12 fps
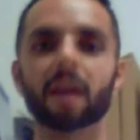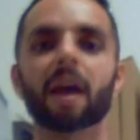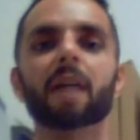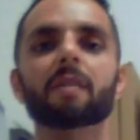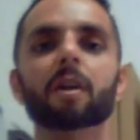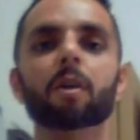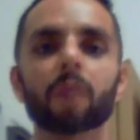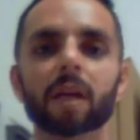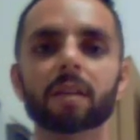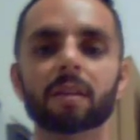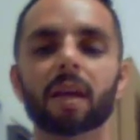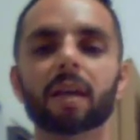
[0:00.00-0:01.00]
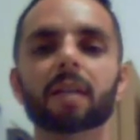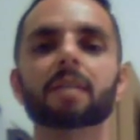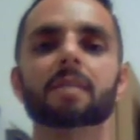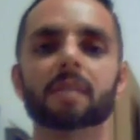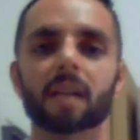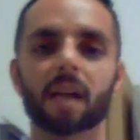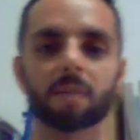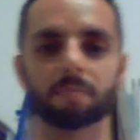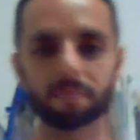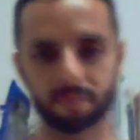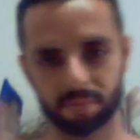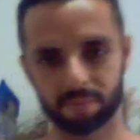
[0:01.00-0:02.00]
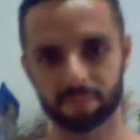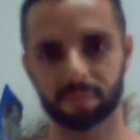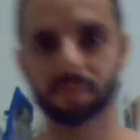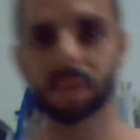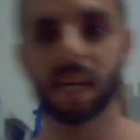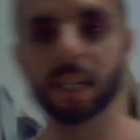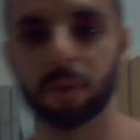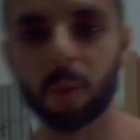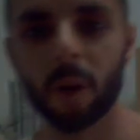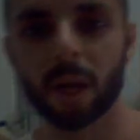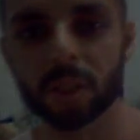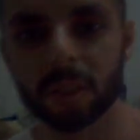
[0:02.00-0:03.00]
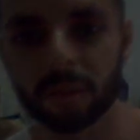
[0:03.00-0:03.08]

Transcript: Have a great day. Salam. Thanks for watching.